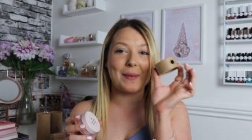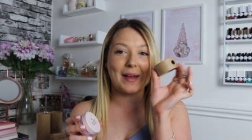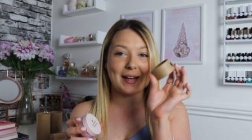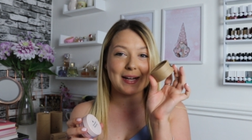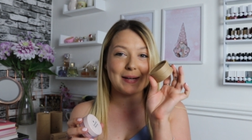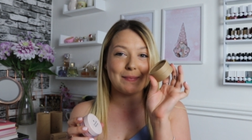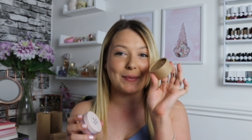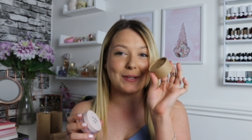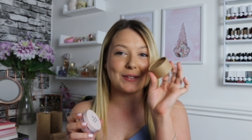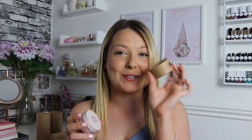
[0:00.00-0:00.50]

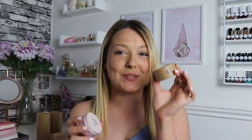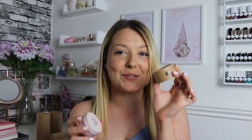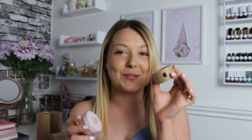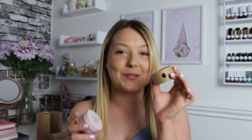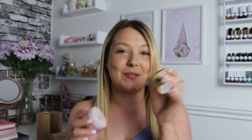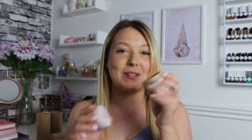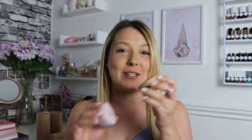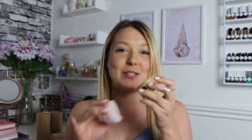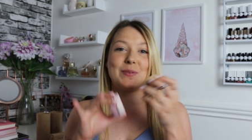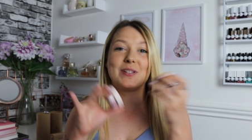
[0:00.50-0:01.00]
paper
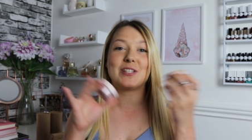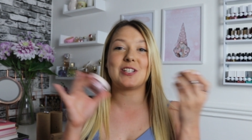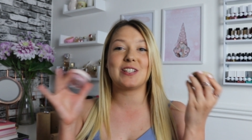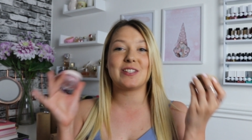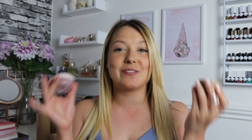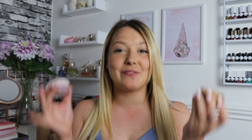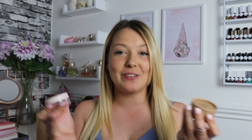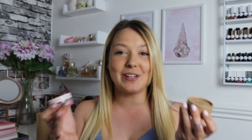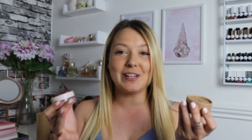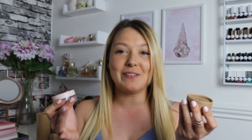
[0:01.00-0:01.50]
storage, which
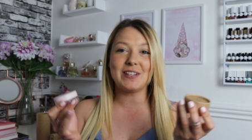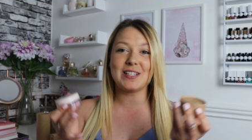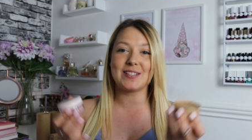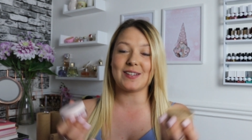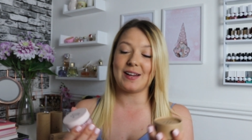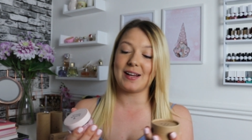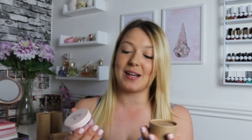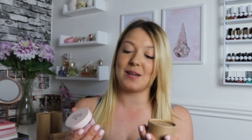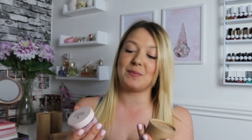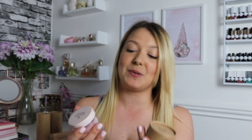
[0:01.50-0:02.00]
is fully
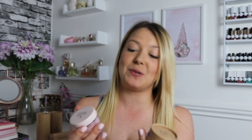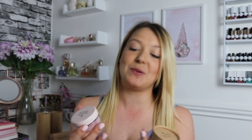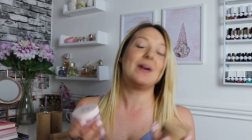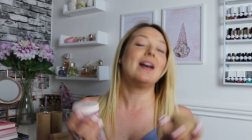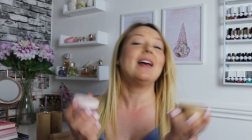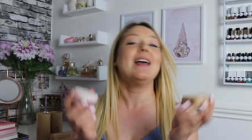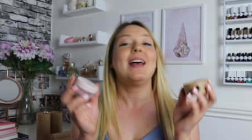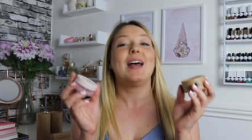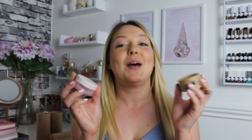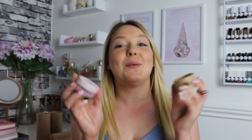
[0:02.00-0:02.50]
recyclable.